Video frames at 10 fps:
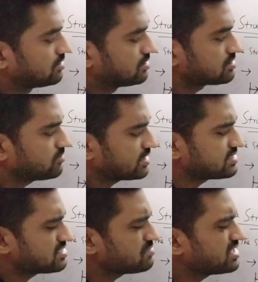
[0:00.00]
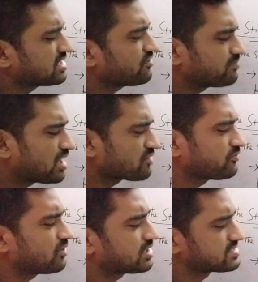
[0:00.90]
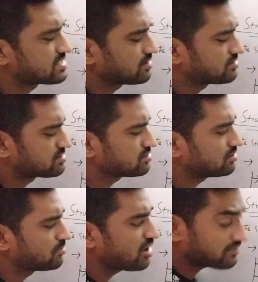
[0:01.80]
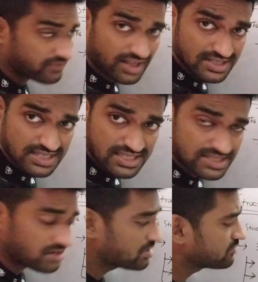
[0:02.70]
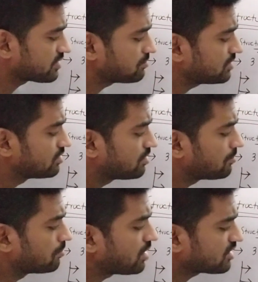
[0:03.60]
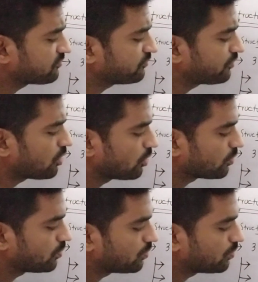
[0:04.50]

So what is the meaning of morphology? So morphology is coming from morpho